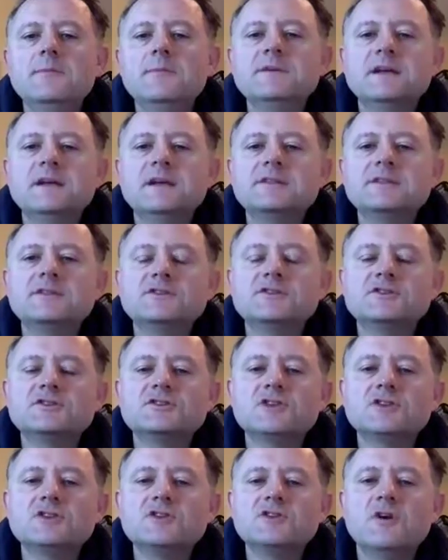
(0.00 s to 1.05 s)
it's
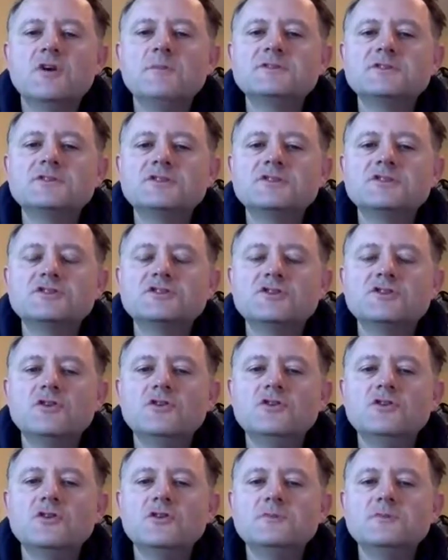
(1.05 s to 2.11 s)
almost the
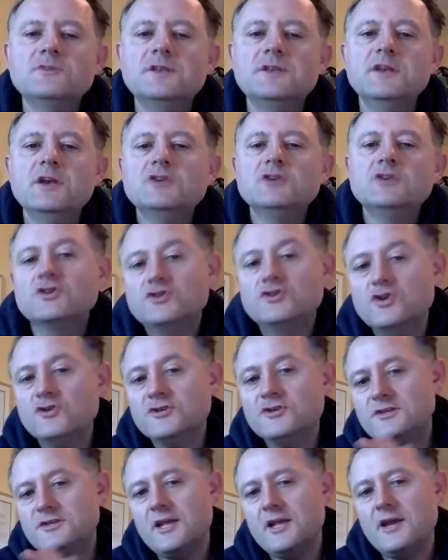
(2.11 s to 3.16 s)
sun comes in, so
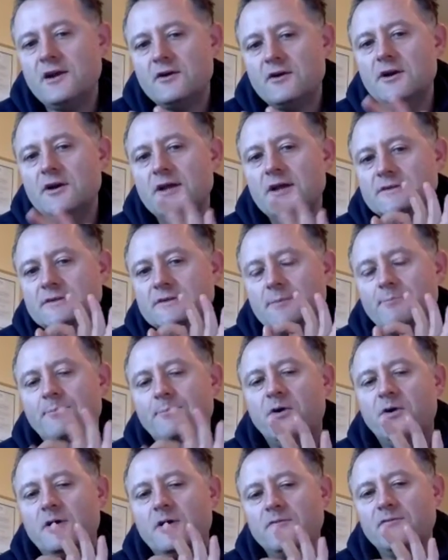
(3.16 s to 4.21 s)
just there is a
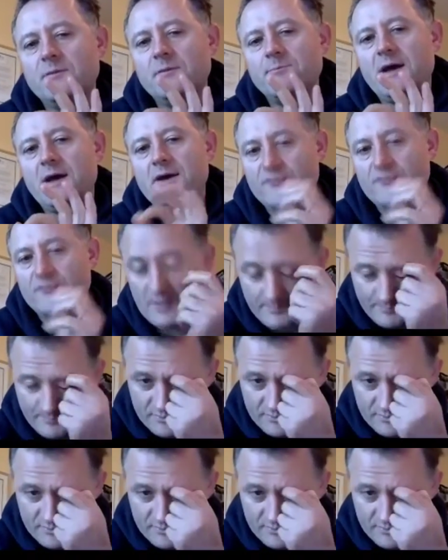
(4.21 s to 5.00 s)
perfect backdrop.